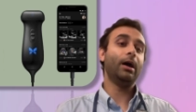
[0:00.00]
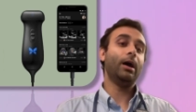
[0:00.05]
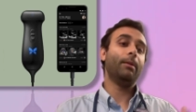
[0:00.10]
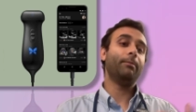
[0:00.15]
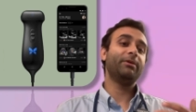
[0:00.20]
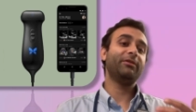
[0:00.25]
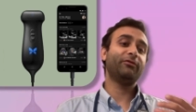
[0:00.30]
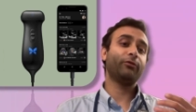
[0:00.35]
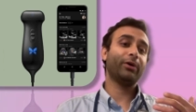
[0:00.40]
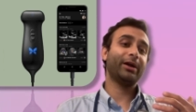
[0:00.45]

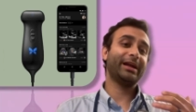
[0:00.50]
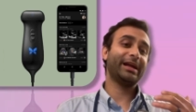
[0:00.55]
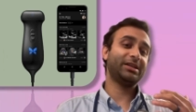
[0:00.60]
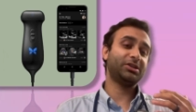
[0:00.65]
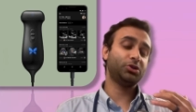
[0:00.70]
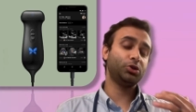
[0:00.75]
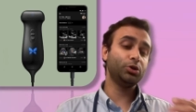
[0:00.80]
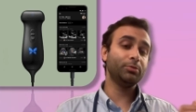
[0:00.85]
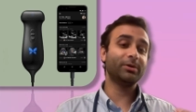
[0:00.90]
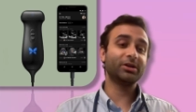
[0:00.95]
Before I get
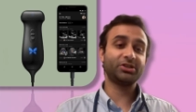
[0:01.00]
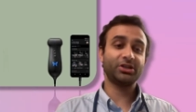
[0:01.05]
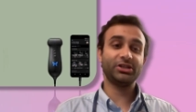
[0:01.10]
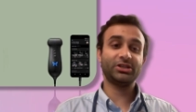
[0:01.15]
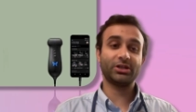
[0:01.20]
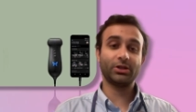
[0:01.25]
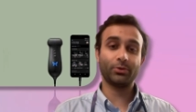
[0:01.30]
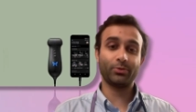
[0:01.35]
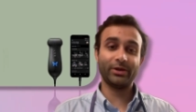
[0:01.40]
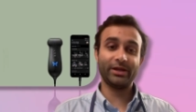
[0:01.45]
too much into
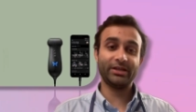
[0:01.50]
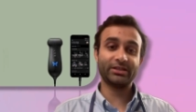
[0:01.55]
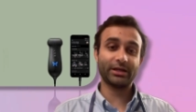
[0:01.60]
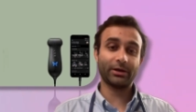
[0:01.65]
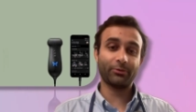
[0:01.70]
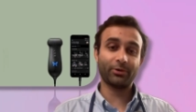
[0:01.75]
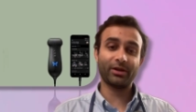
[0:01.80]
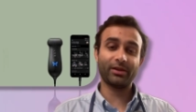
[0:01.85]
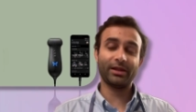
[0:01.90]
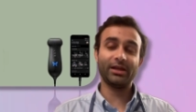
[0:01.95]
the weeds, I
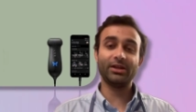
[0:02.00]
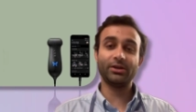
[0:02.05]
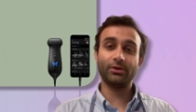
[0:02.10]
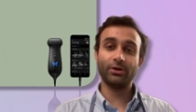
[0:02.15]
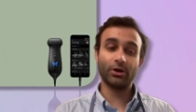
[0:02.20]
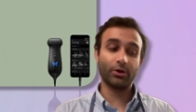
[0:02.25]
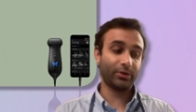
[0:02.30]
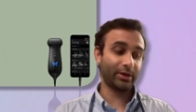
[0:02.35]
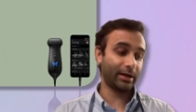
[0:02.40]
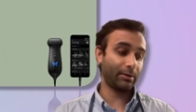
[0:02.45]
want to let you
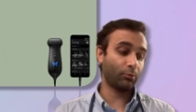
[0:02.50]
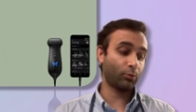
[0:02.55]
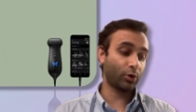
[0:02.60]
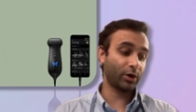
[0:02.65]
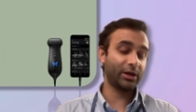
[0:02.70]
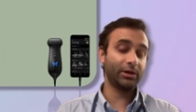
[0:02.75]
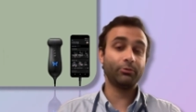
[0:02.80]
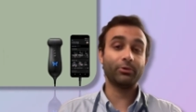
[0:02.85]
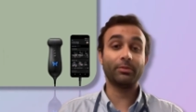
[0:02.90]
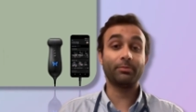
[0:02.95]
know that I'm
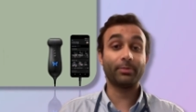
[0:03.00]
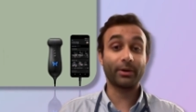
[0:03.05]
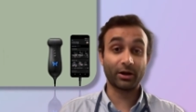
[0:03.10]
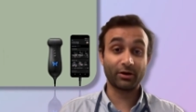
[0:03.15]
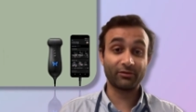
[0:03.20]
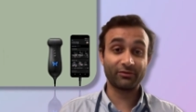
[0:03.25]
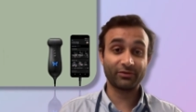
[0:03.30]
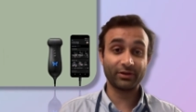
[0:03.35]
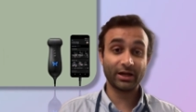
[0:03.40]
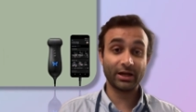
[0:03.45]
working with
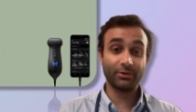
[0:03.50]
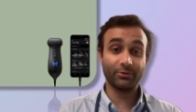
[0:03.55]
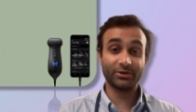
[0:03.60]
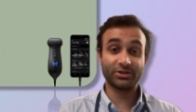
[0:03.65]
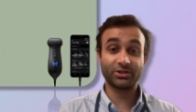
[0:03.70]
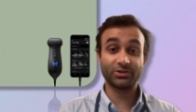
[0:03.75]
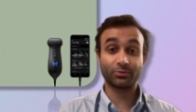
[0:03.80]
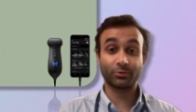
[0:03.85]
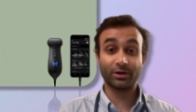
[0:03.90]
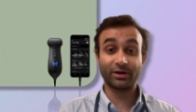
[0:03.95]
Butterfly, which
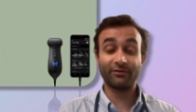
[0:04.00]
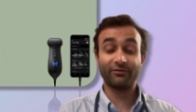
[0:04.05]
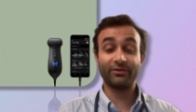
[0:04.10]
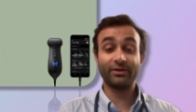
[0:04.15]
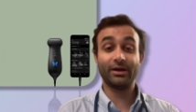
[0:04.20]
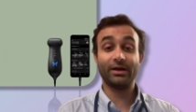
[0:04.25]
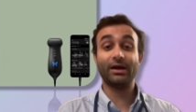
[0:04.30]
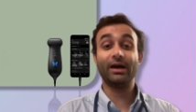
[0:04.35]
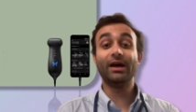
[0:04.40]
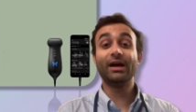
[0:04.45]
is one of
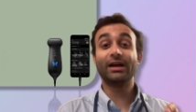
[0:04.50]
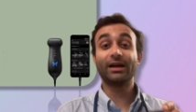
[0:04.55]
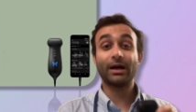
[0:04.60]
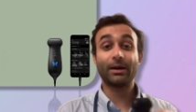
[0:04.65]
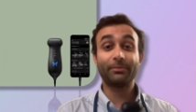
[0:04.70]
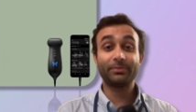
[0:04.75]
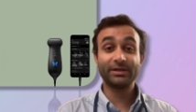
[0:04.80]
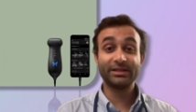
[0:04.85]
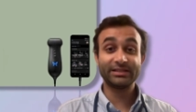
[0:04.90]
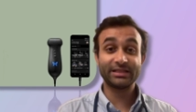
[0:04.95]
the
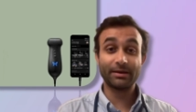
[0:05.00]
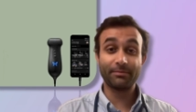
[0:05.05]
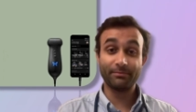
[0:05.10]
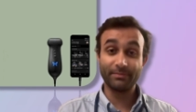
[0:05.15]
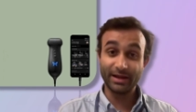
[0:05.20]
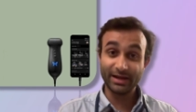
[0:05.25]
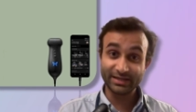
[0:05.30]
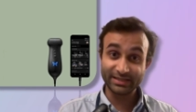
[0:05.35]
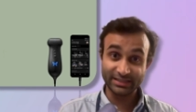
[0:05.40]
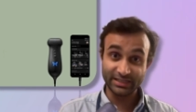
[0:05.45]
companies that
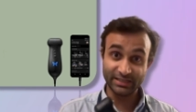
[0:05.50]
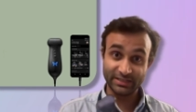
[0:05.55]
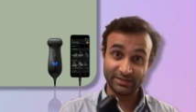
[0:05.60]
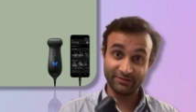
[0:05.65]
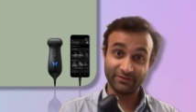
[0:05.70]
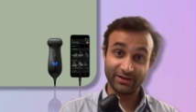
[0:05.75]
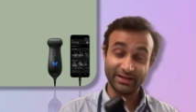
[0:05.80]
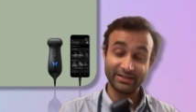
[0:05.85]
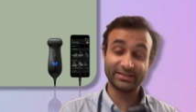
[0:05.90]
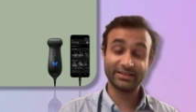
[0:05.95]
makes these
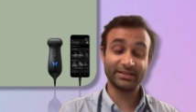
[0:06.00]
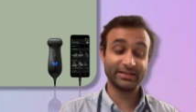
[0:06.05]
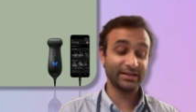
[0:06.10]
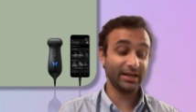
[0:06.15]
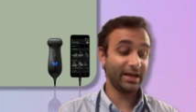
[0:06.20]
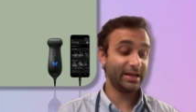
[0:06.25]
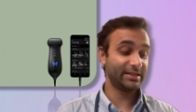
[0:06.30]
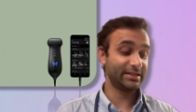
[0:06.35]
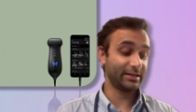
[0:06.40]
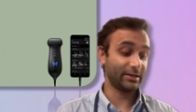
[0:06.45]
devices,
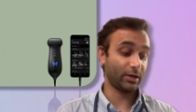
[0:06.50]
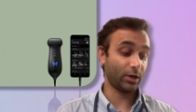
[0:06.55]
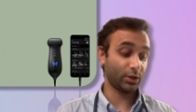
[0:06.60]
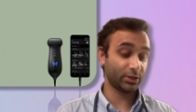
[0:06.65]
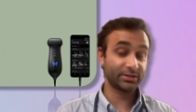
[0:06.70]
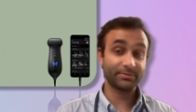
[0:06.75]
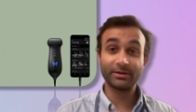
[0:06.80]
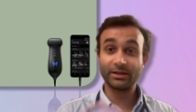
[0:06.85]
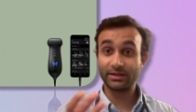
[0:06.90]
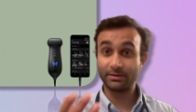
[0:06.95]
to
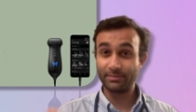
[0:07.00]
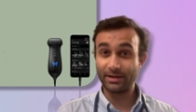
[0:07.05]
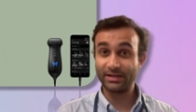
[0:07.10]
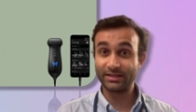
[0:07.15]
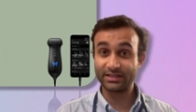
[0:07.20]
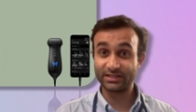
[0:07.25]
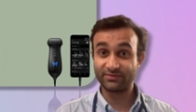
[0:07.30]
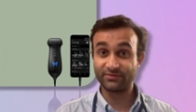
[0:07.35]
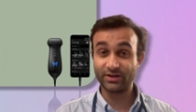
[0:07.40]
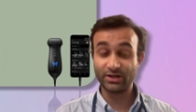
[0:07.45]
ultimately make
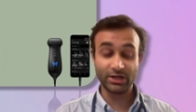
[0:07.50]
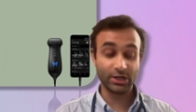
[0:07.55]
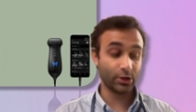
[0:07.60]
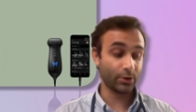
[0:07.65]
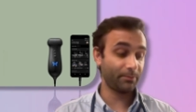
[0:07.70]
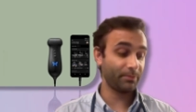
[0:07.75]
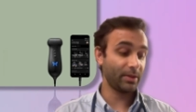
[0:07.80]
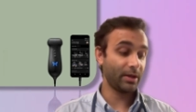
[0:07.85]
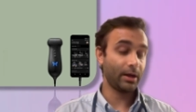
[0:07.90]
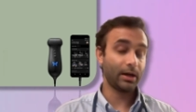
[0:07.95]
this video.
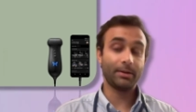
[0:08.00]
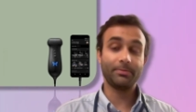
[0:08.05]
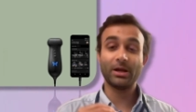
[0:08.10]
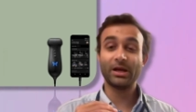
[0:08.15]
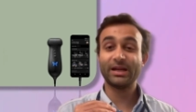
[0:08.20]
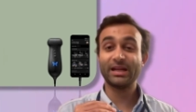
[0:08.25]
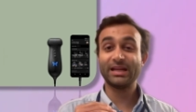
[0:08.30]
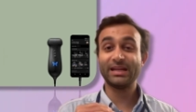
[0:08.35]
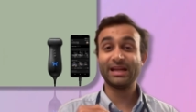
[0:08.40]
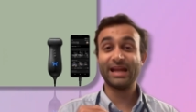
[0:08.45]
I'm not
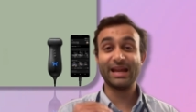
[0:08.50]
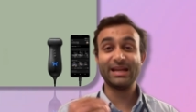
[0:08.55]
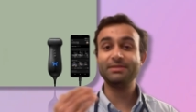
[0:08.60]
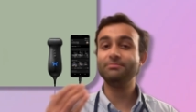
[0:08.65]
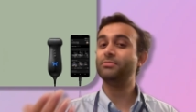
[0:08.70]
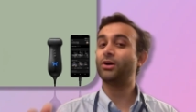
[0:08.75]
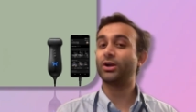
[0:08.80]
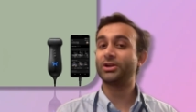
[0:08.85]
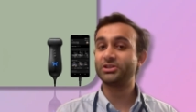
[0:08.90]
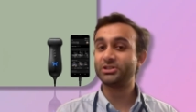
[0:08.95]
getting any
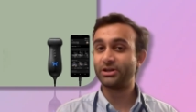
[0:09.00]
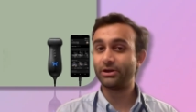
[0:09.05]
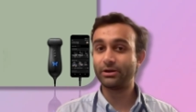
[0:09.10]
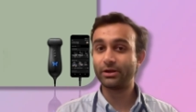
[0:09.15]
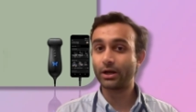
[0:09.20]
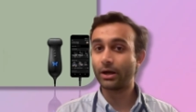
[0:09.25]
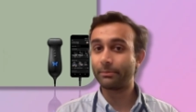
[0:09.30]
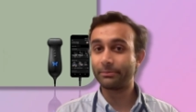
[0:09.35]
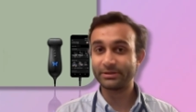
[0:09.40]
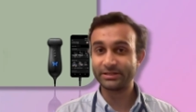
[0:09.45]
monetary
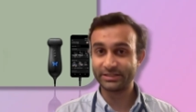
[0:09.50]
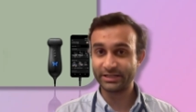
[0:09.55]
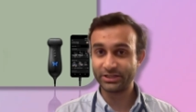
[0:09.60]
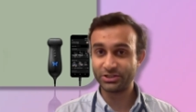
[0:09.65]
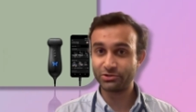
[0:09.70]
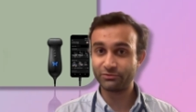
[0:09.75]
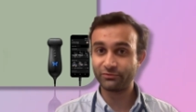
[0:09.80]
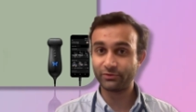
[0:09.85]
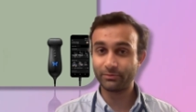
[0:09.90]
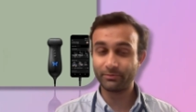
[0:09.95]

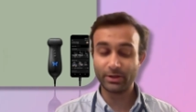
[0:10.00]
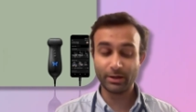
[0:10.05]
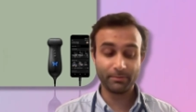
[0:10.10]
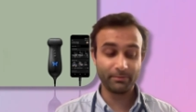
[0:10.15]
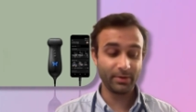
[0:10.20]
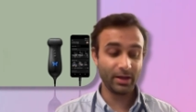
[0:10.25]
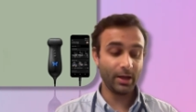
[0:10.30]
compensation from them,